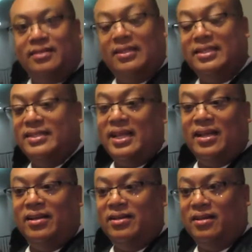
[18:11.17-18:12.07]

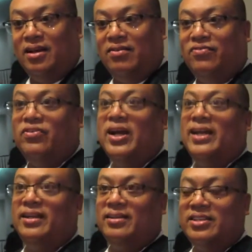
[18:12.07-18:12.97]
instead of
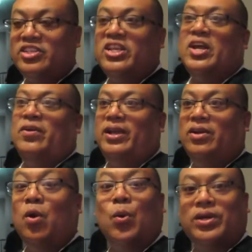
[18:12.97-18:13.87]
Friday, Saturday,
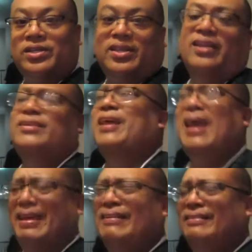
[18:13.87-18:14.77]
or Sunday.